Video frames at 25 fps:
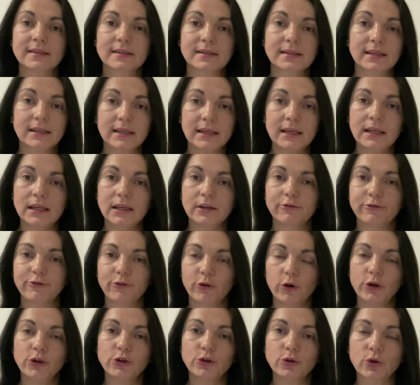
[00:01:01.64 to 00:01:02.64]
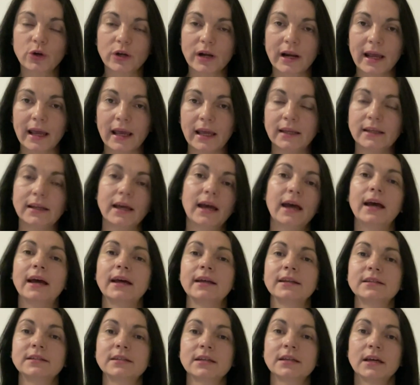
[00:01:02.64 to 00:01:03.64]
key for Ukraine,
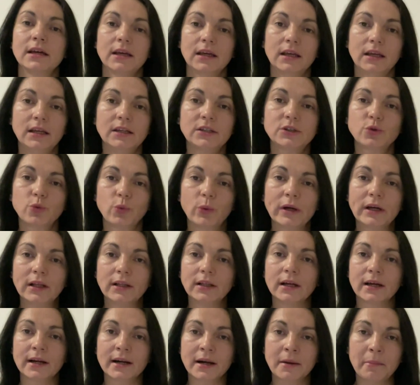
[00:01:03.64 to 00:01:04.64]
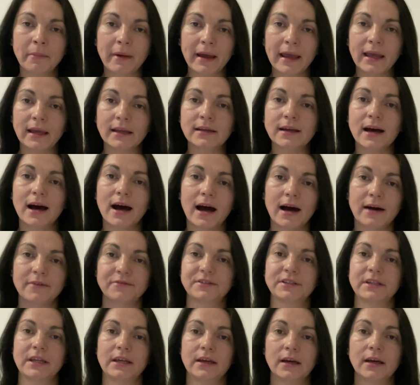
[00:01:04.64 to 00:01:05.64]
and it will remain
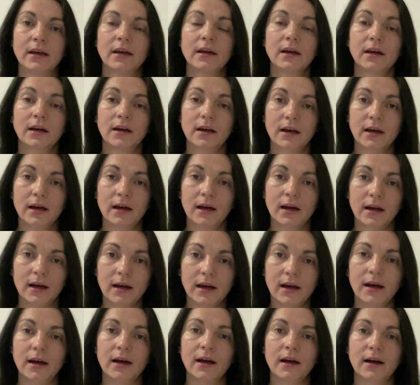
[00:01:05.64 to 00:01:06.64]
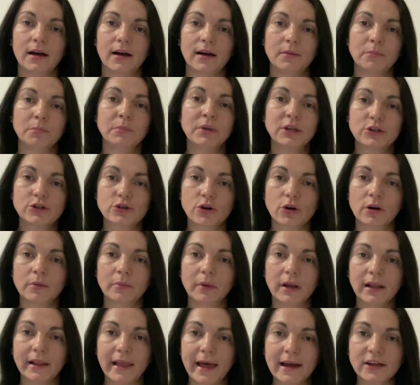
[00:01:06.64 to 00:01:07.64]
after midterm
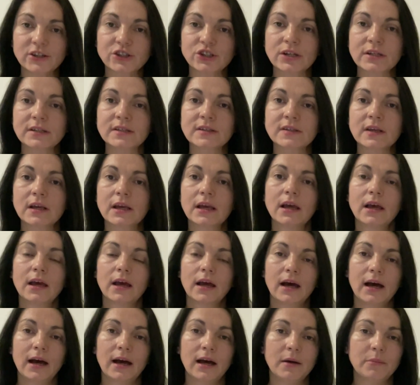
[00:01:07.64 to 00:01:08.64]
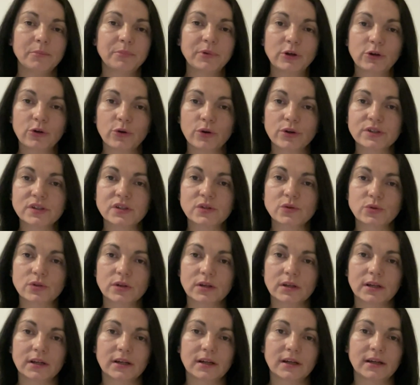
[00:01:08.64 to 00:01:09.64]
elections because
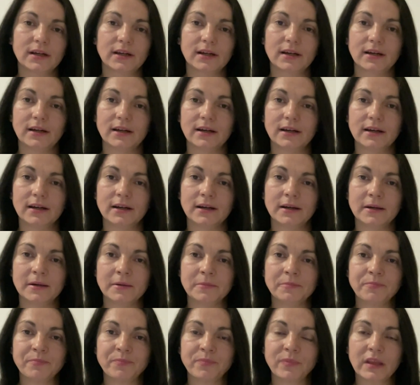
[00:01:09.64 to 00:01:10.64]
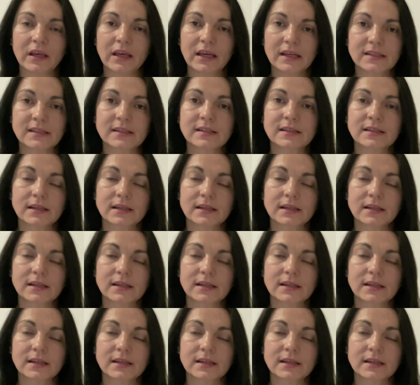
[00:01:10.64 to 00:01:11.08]
it's